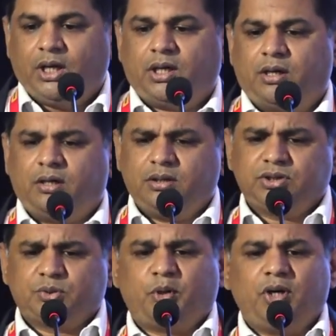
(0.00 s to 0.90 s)
A
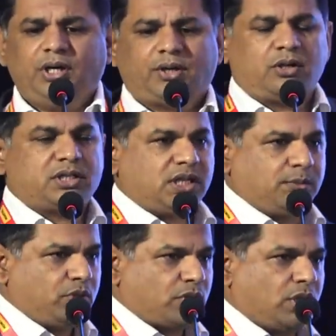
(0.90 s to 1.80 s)
small introduction
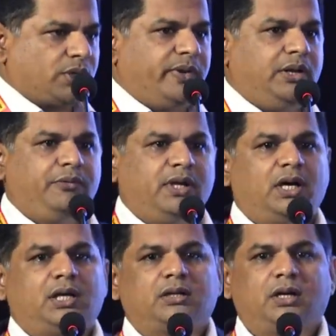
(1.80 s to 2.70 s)
about Rockwell. We
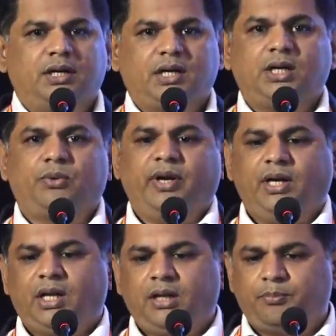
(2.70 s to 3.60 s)
are a
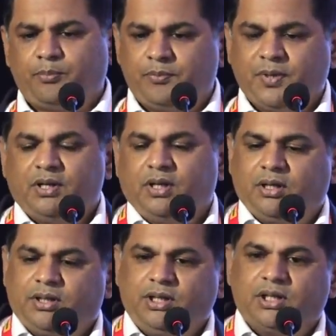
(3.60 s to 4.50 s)
120
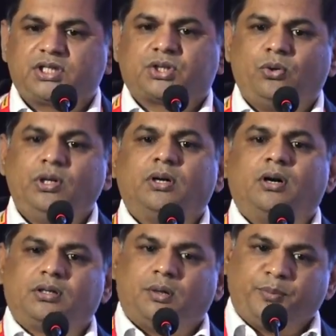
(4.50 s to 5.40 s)
years old
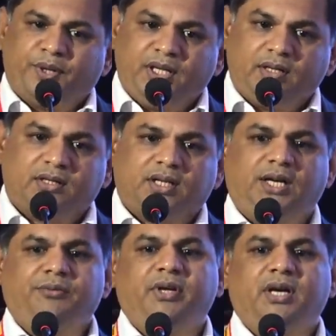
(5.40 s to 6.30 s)
company,
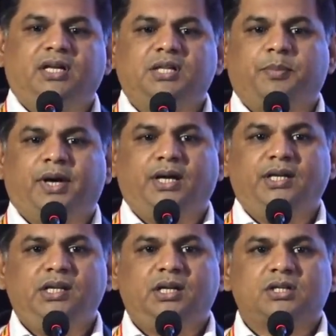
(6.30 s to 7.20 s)
and we are the
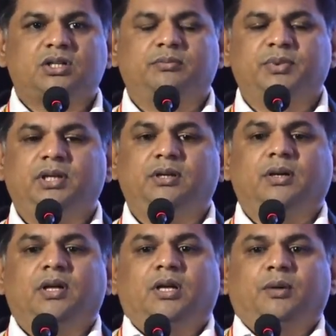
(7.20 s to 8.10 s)
pioneers of the
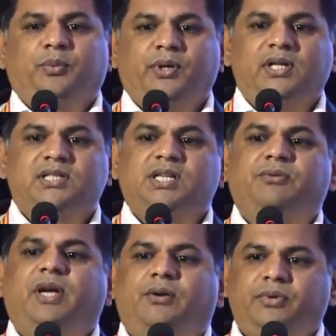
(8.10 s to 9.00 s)
PLC.
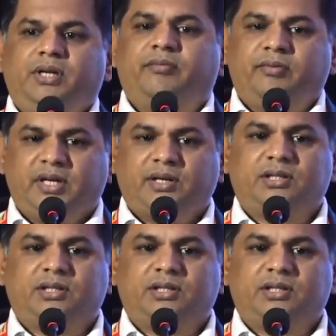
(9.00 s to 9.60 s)
We are